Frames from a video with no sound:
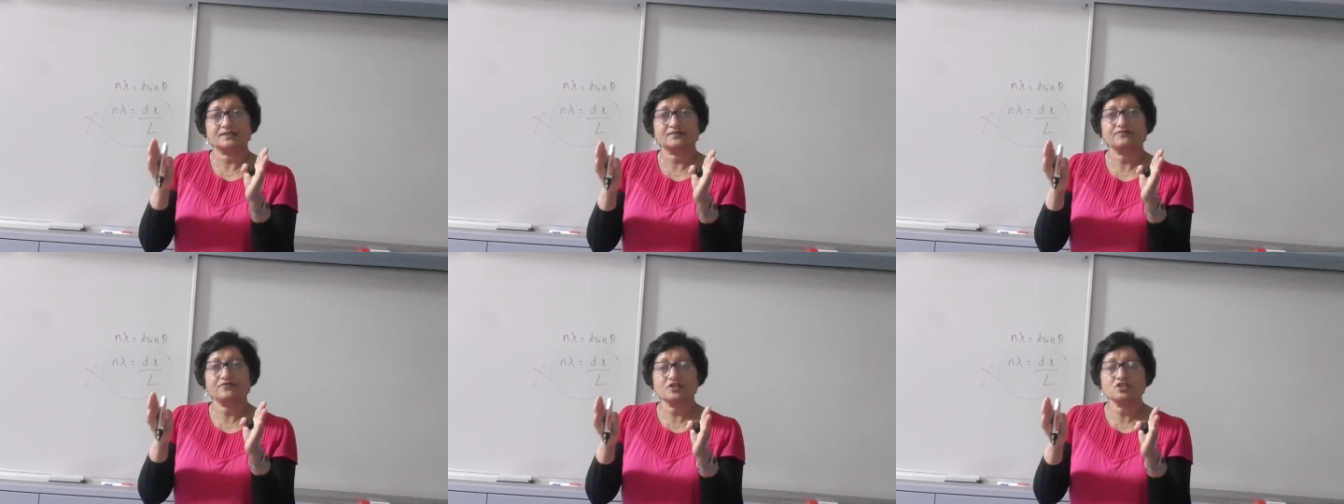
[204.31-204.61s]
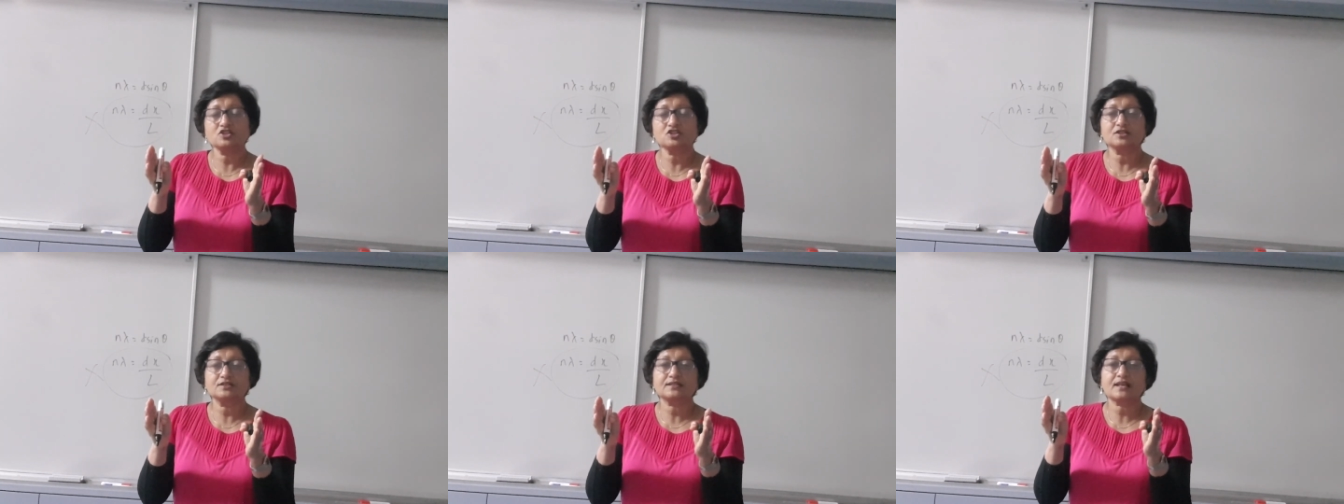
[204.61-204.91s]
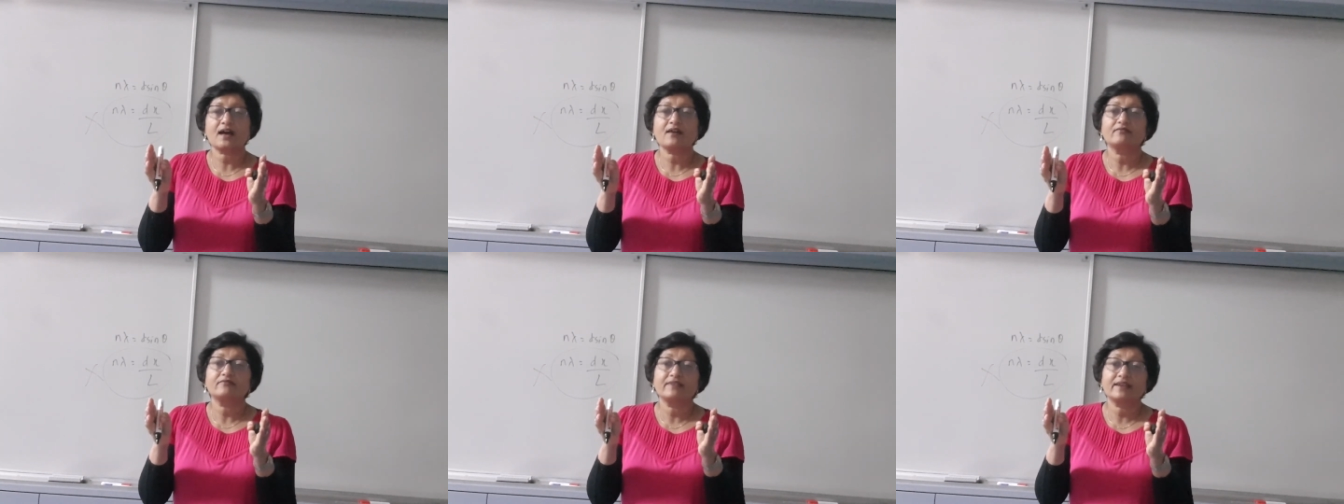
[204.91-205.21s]
fringes
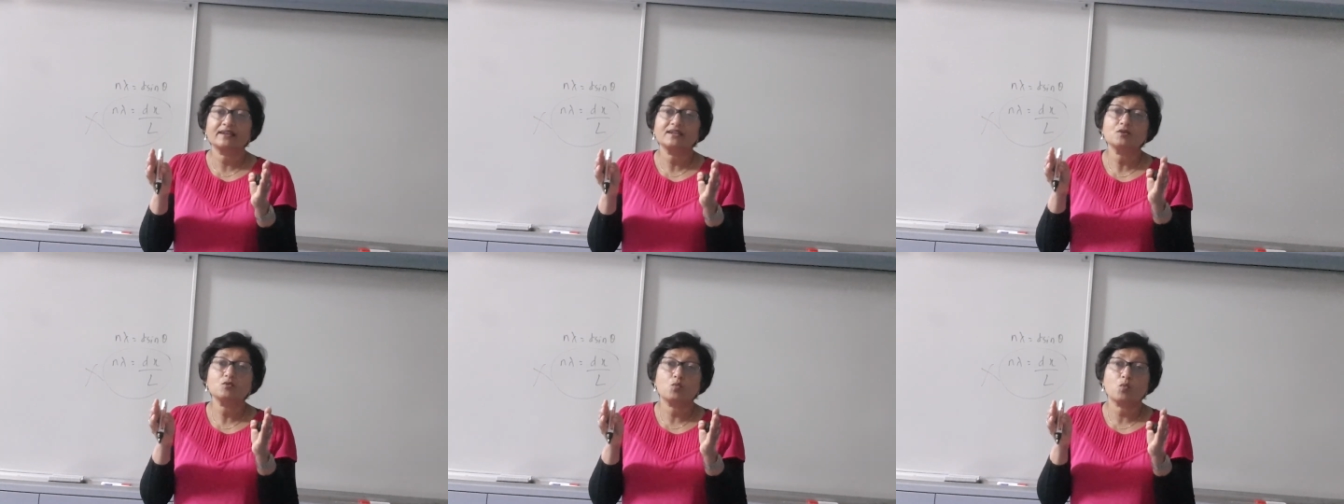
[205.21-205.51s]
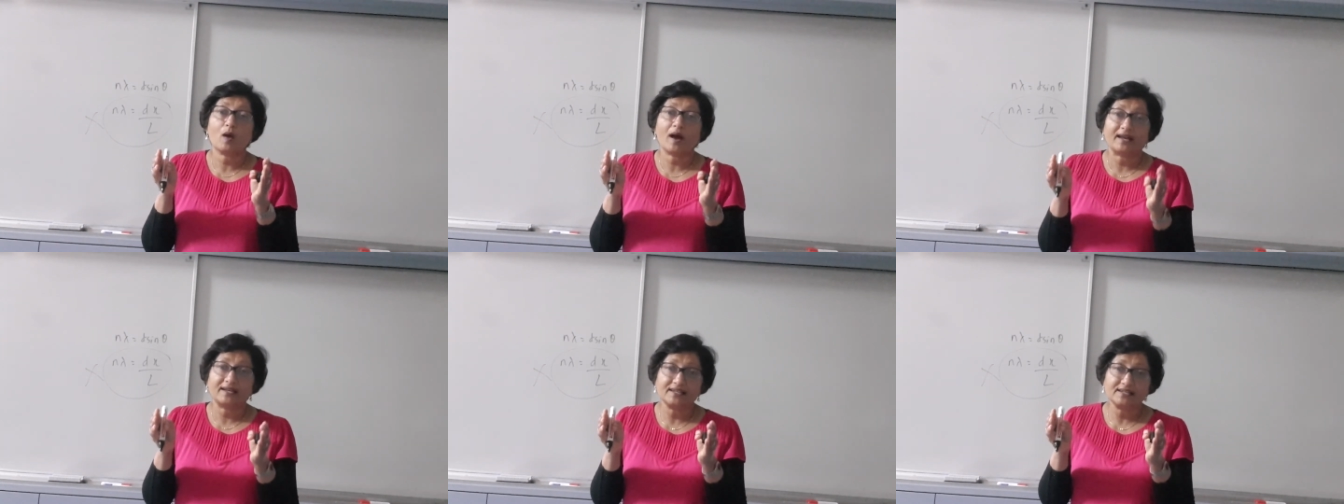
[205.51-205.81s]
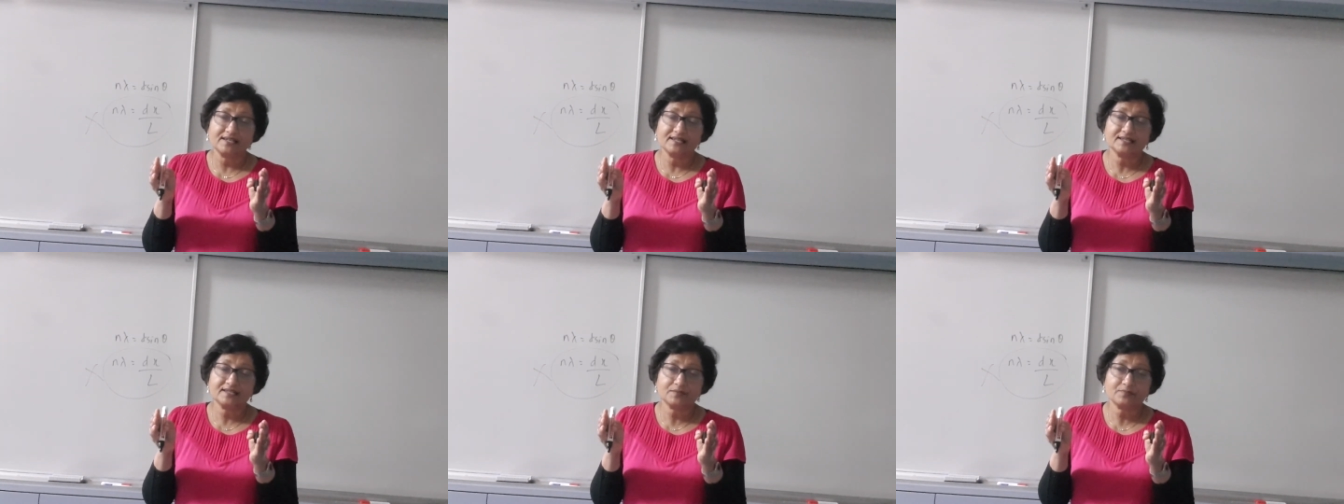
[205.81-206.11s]
are very
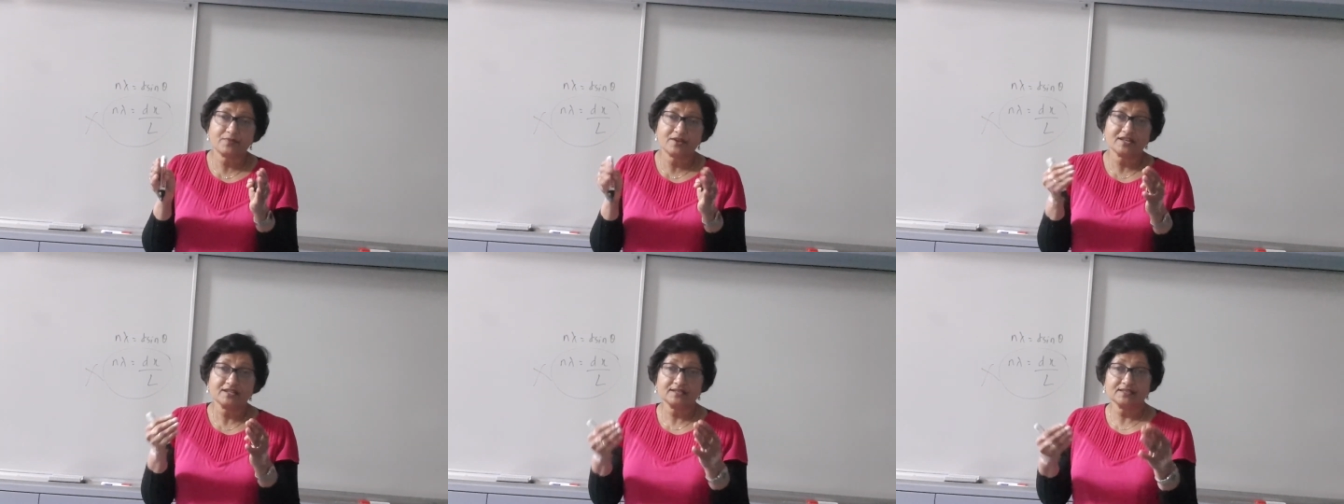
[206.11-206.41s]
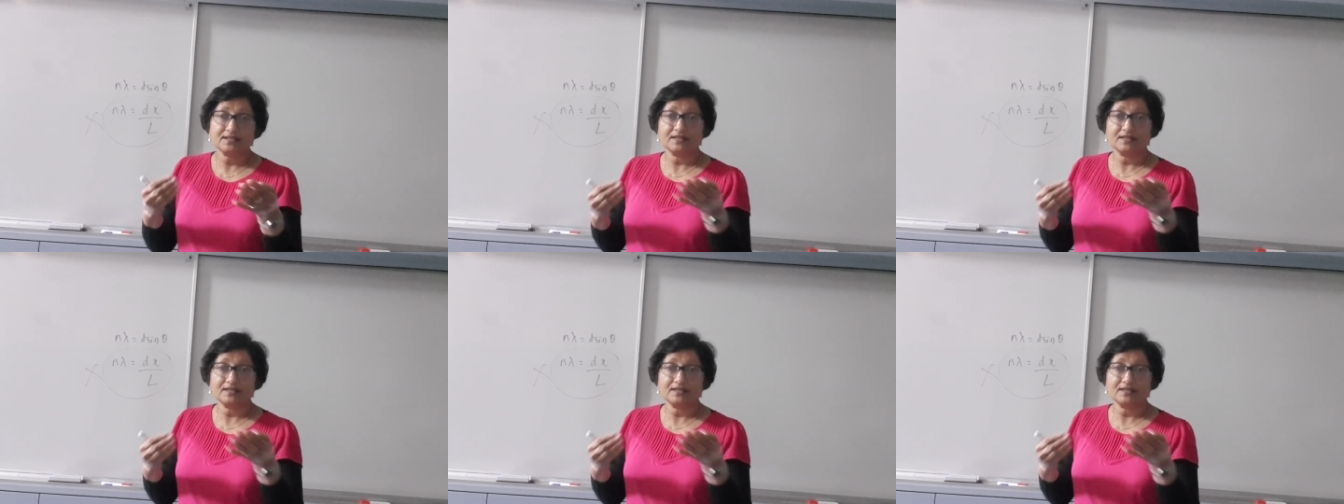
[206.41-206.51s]
widely spaced,